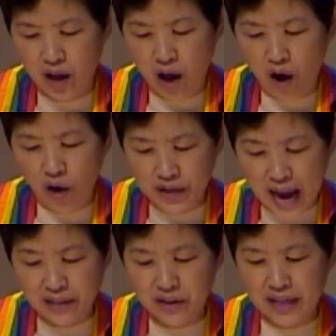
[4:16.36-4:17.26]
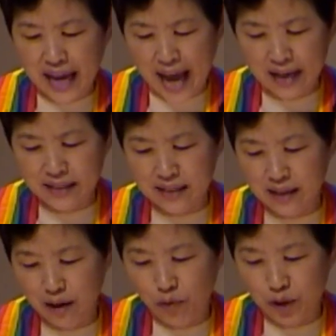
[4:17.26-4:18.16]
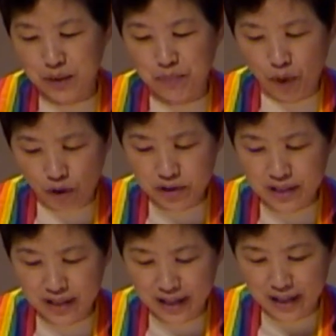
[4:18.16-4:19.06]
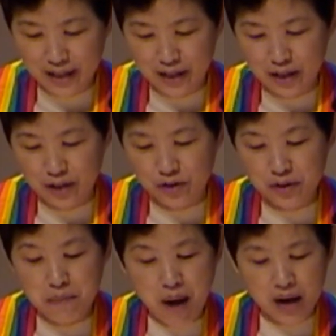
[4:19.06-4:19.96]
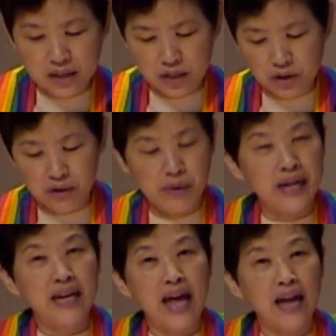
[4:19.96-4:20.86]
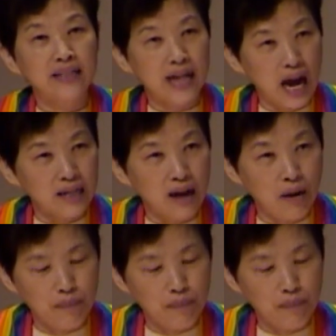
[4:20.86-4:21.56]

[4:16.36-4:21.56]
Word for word: another cat was brought to the monastery and tied up.